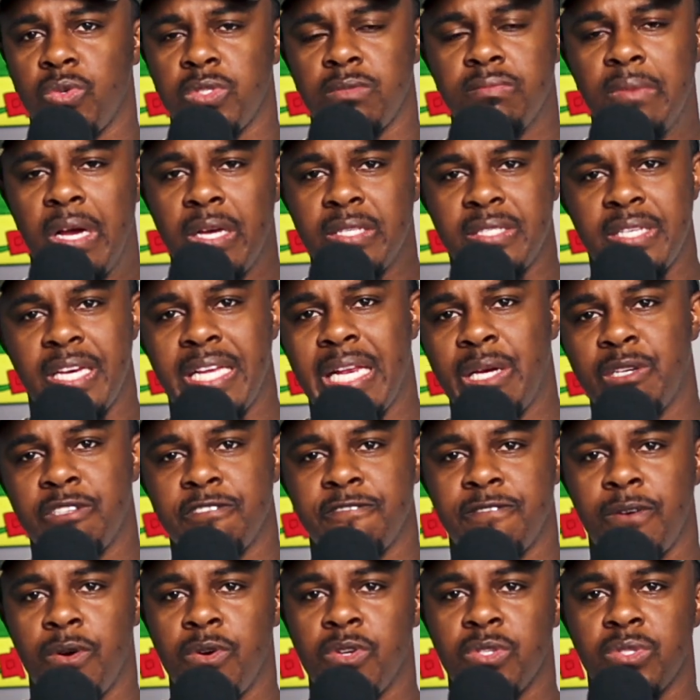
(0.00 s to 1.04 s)
somebody saying it
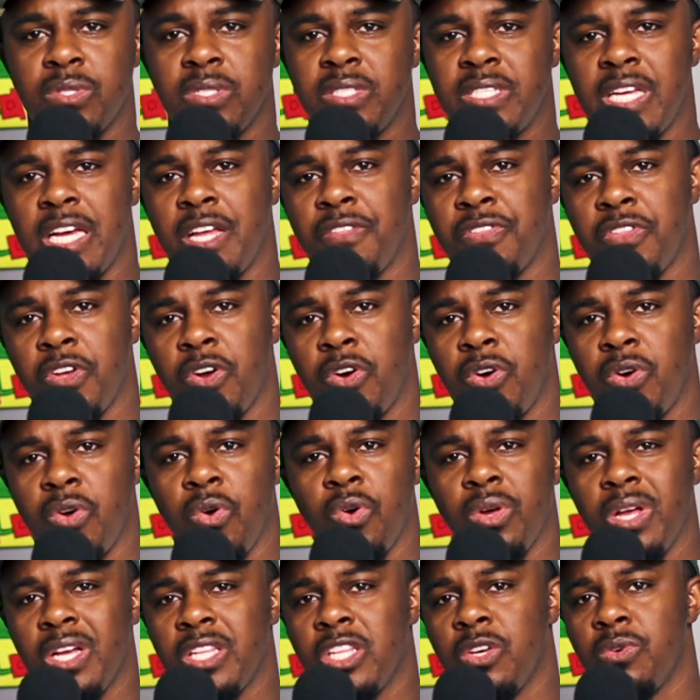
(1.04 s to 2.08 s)
was first, is that and third.
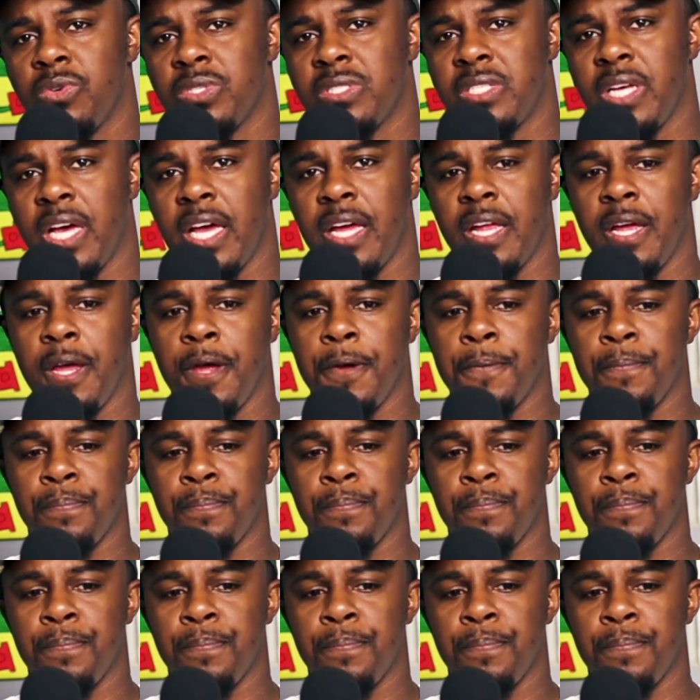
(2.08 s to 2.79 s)
All I know is that